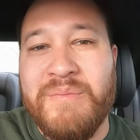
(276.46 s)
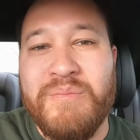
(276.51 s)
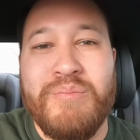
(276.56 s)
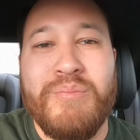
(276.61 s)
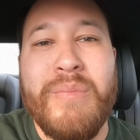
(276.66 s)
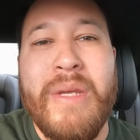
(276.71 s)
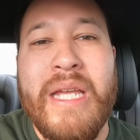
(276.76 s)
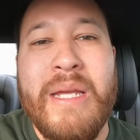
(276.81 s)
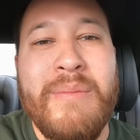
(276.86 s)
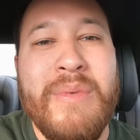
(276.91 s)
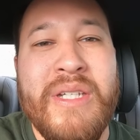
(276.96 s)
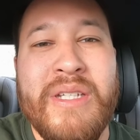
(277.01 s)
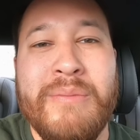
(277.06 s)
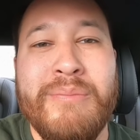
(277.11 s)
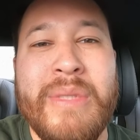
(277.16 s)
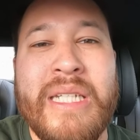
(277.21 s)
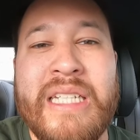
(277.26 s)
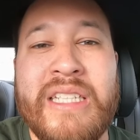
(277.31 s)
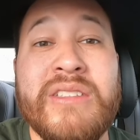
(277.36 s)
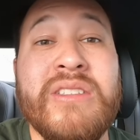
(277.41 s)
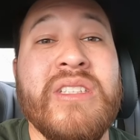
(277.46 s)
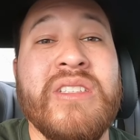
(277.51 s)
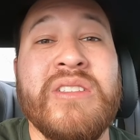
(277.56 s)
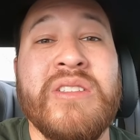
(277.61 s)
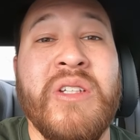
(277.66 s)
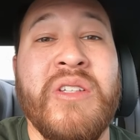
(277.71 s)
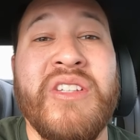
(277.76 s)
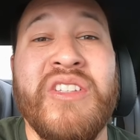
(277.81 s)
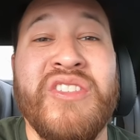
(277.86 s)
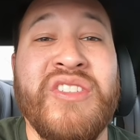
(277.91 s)
maybe a minute just
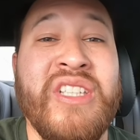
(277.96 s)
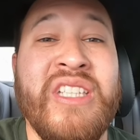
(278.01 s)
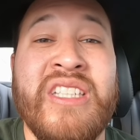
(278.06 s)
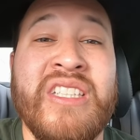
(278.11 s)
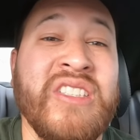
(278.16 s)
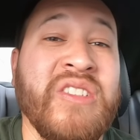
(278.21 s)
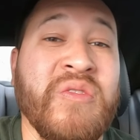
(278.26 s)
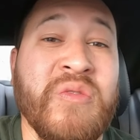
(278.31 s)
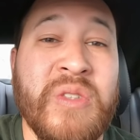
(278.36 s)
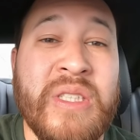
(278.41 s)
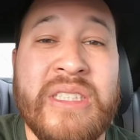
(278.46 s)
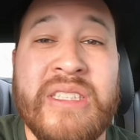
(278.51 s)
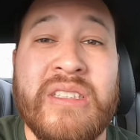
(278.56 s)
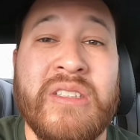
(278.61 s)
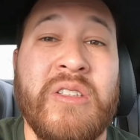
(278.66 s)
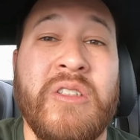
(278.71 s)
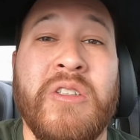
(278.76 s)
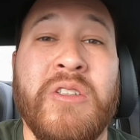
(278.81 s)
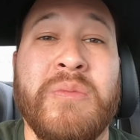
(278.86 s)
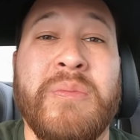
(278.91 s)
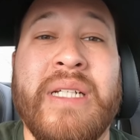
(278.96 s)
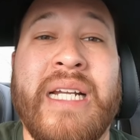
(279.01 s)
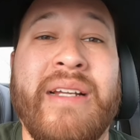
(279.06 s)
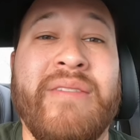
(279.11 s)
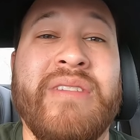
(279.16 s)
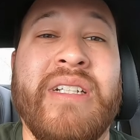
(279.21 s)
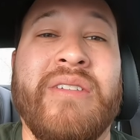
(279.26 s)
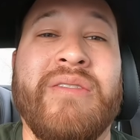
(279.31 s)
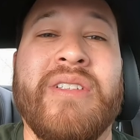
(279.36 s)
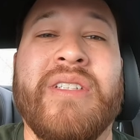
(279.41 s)
so the seat isn't freezing cold, but
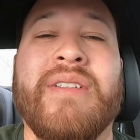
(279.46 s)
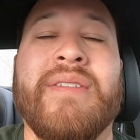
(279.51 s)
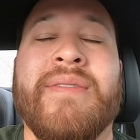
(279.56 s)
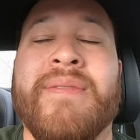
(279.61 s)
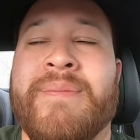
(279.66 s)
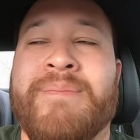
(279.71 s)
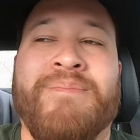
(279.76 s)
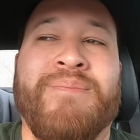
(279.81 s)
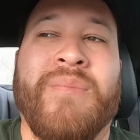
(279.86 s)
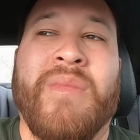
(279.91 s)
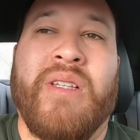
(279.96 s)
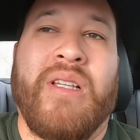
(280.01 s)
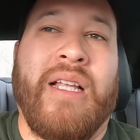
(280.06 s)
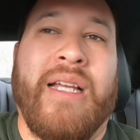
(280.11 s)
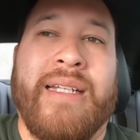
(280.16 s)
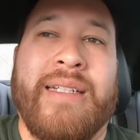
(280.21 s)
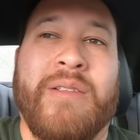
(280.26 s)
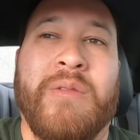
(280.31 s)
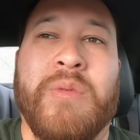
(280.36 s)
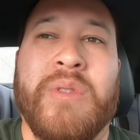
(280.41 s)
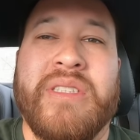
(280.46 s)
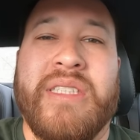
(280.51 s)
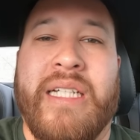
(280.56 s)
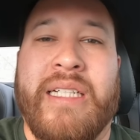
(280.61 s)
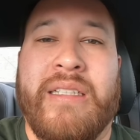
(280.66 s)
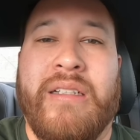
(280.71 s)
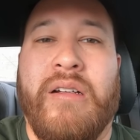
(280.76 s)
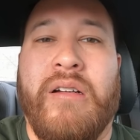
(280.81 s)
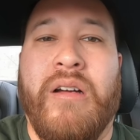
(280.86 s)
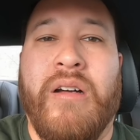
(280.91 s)
I've never like was
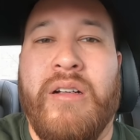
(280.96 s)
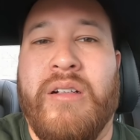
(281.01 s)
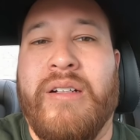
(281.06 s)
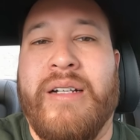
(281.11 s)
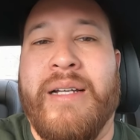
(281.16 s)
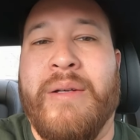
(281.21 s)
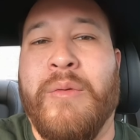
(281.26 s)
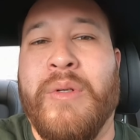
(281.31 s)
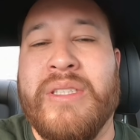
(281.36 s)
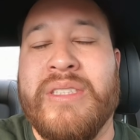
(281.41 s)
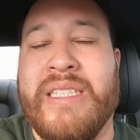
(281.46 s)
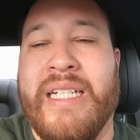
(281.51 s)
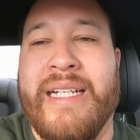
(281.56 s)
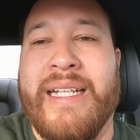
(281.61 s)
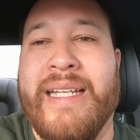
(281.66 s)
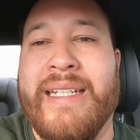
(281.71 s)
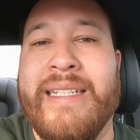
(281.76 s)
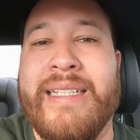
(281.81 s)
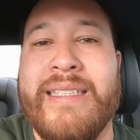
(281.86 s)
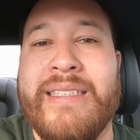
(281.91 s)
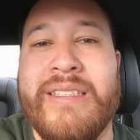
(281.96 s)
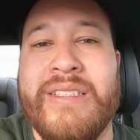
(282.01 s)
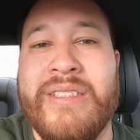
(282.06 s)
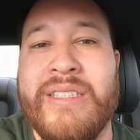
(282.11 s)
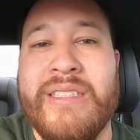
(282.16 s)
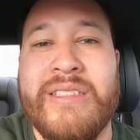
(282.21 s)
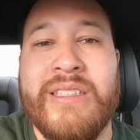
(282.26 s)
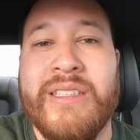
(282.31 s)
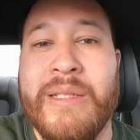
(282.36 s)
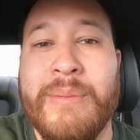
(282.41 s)
like, oh, I wish I had heated
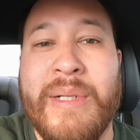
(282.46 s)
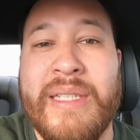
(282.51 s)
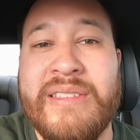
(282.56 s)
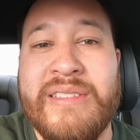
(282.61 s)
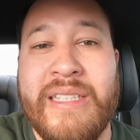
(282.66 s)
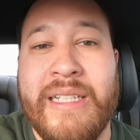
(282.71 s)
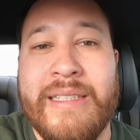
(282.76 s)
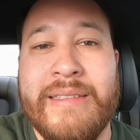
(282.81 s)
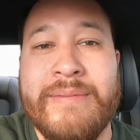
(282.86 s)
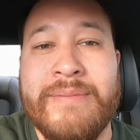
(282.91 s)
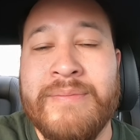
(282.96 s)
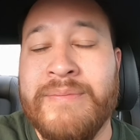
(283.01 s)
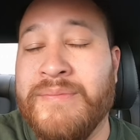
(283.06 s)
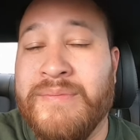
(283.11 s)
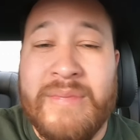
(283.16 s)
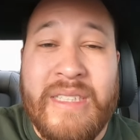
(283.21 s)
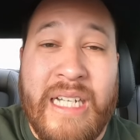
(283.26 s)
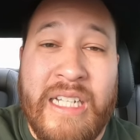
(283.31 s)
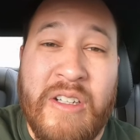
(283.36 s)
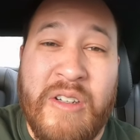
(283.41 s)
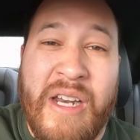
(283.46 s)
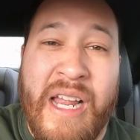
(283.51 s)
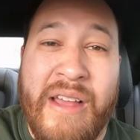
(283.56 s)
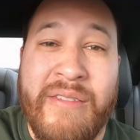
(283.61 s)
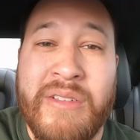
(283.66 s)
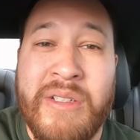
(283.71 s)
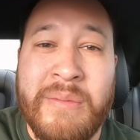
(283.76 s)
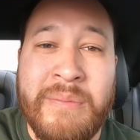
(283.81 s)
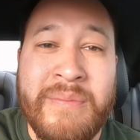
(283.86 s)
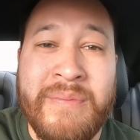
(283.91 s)
seats in the Mustang. I don't
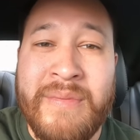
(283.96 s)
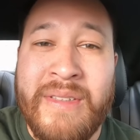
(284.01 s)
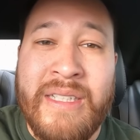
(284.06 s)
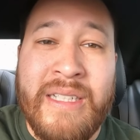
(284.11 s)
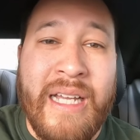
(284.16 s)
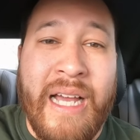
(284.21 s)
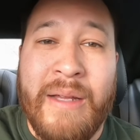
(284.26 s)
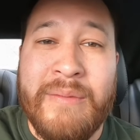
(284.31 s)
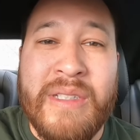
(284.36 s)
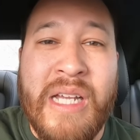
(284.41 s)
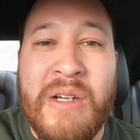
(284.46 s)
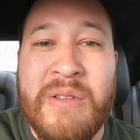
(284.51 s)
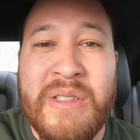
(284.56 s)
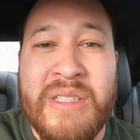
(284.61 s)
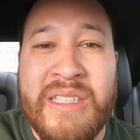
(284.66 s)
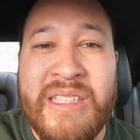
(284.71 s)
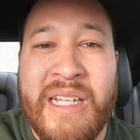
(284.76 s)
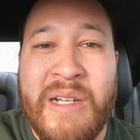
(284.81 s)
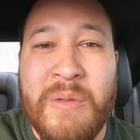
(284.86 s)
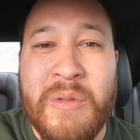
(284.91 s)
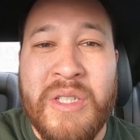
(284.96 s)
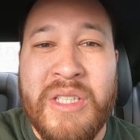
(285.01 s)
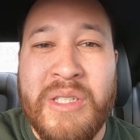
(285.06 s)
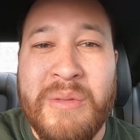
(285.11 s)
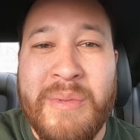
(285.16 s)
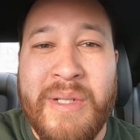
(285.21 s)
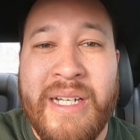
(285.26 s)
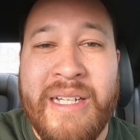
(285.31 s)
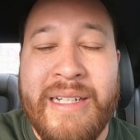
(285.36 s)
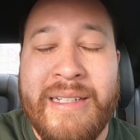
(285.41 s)
have them. I'm not really that worried
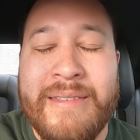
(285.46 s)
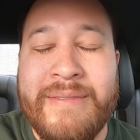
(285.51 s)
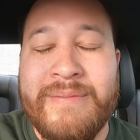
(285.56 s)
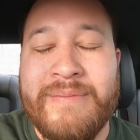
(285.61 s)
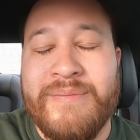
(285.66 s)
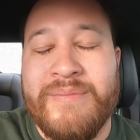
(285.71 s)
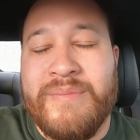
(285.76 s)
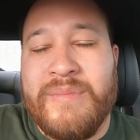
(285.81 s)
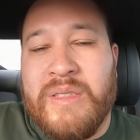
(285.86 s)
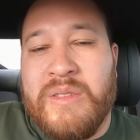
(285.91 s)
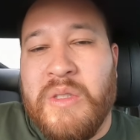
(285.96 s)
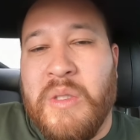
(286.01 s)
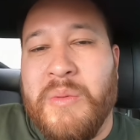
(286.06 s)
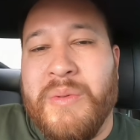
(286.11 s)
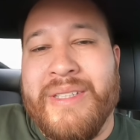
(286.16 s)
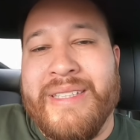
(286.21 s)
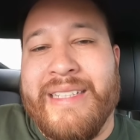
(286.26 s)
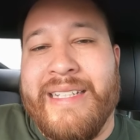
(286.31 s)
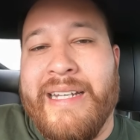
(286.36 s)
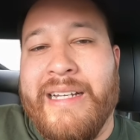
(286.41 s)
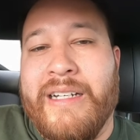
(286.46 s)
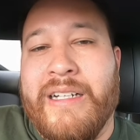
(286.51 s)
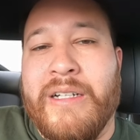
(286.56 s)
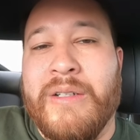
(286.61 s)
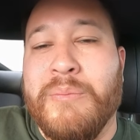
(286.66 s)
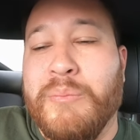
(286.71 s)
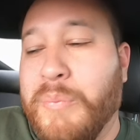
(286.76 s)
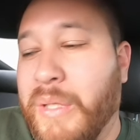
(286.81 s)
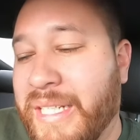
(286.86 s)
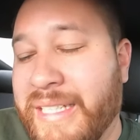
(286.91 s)
about it. I don't really
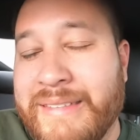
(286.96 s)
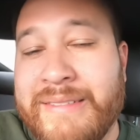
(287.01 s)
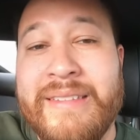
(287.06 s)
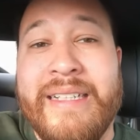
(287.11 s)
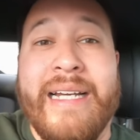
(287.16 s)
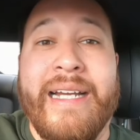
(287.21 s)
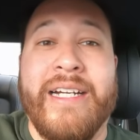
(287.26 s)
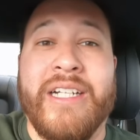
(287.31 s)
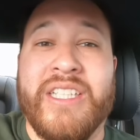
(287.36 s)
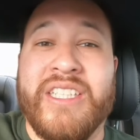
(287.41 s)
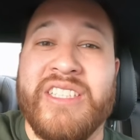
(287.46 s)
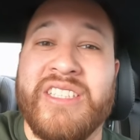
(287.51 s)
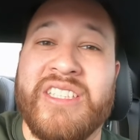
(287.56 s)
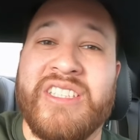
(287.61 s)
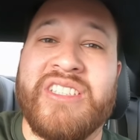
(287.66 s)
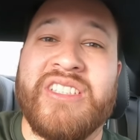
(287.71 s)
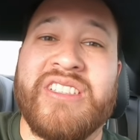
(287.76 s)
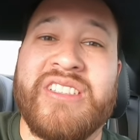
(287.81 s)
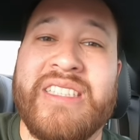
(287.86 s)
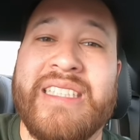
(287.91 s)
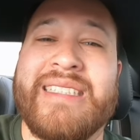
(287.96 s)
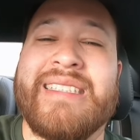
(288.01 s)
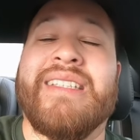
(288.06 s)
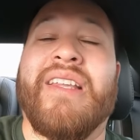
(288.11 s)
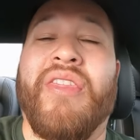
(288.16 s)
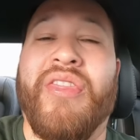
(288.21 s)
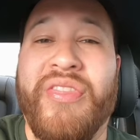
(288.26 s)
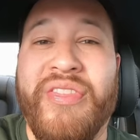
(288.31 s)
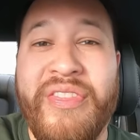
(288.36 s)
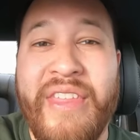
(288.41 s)
care. But air conditioned
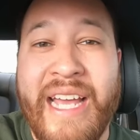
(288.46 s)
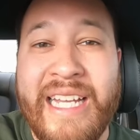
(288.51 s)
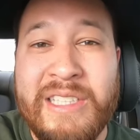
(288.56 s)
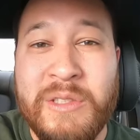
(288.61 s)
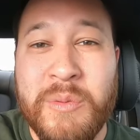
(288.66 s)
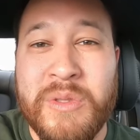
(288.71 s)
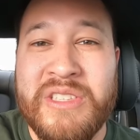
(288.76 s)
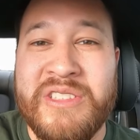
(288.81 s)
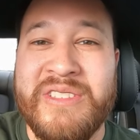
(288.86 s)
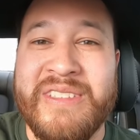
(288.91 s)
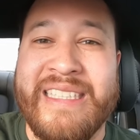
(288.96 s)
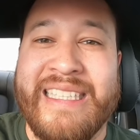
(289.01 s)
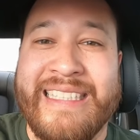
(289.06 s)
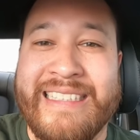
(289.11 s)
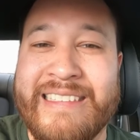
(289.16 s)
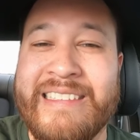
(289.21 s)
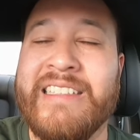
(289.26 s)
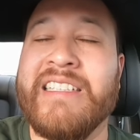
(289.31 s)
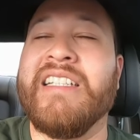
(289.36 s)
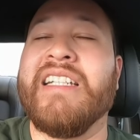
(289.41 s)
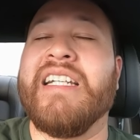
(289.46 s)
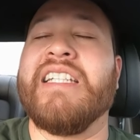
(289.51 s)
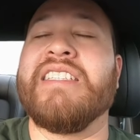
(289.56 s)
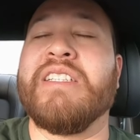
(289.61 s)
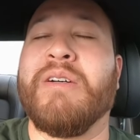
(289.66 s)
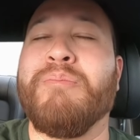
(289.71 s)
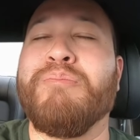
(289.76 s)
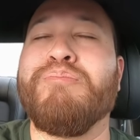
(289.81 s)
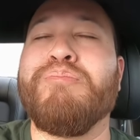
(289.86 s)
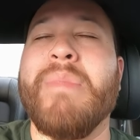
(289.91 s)
seats, that's what you need.
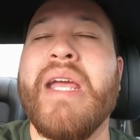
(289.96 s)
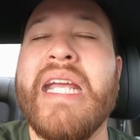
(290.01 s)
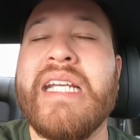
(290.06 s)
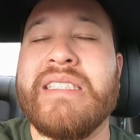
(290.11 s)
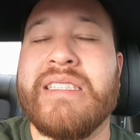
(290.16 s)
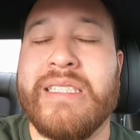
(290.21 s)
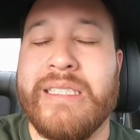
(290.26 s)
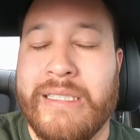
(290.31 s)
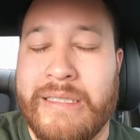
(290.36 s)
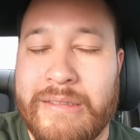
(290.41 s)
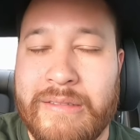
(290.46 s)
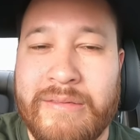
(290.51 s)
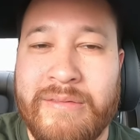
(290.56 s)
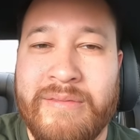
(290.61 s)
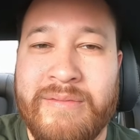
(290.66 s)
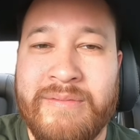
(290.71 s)
It's amazing.